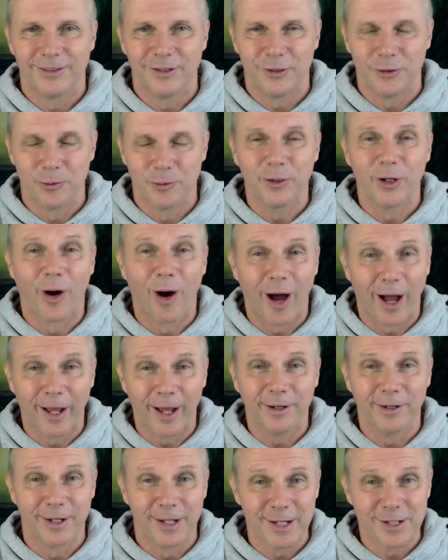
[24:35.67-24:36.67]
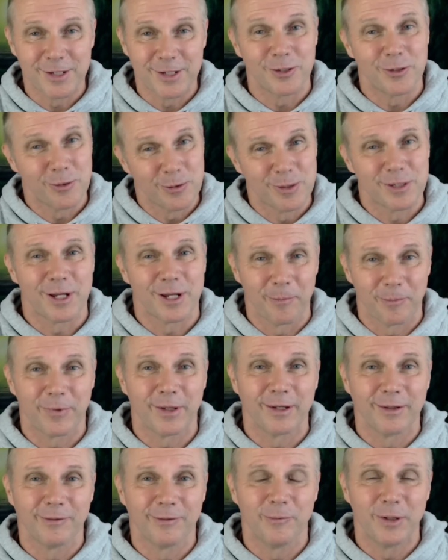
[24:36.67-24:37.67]
you and I need to do
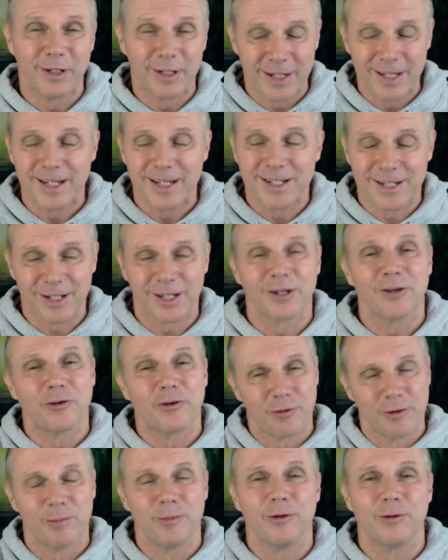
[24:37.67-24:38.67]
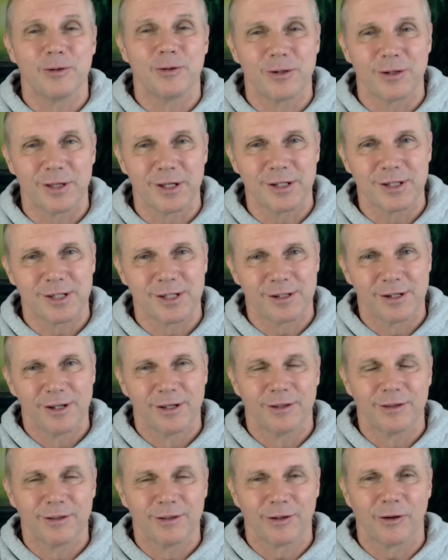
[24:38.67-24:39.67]
something. We need to contribute to this
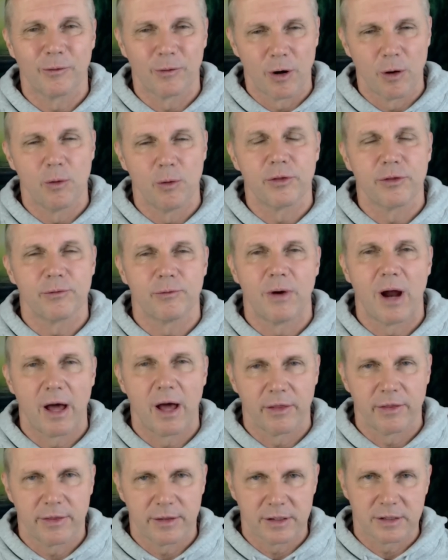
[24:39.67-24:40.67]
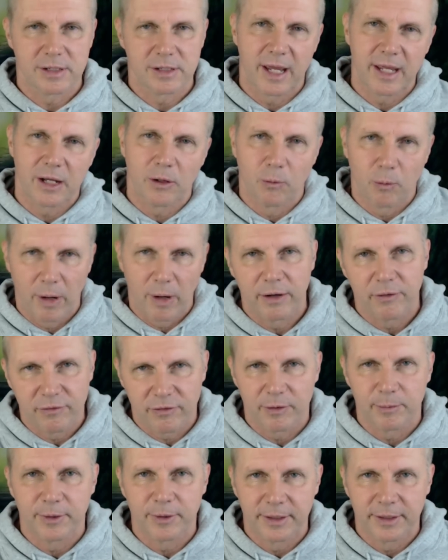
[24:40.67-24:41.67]
growth rather than take away
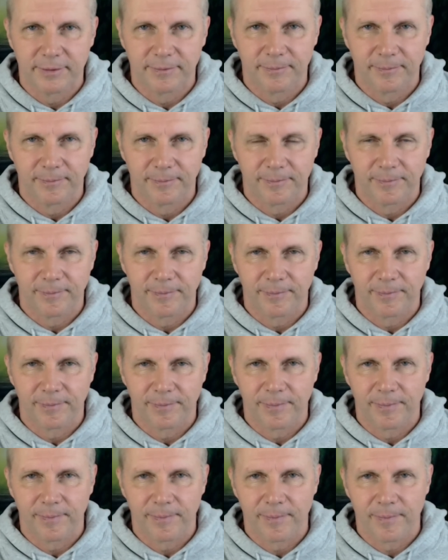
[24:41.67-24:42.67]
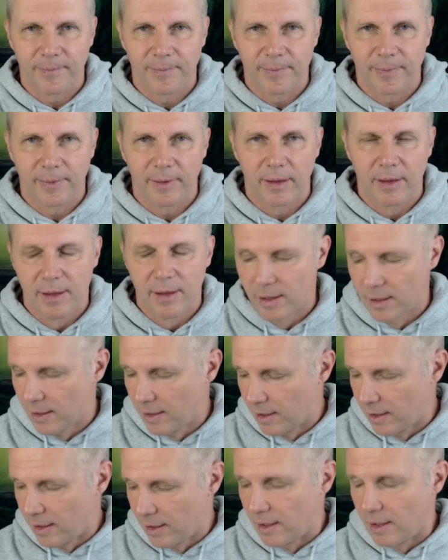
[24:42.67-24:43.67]
from it.
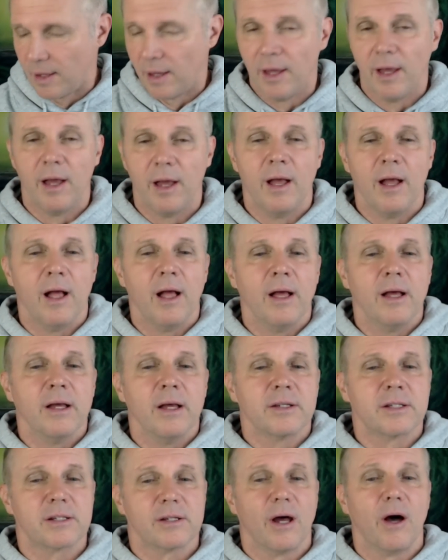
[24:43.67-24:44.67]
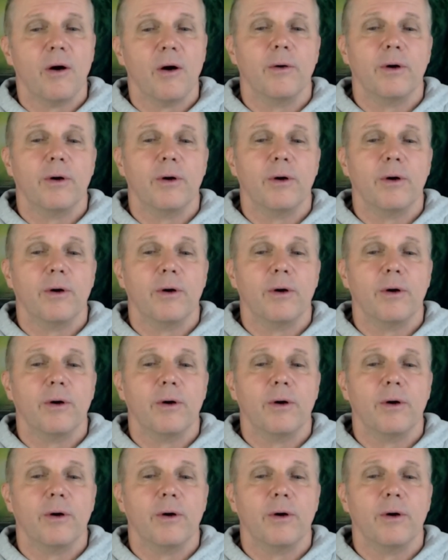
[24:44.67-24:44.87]
So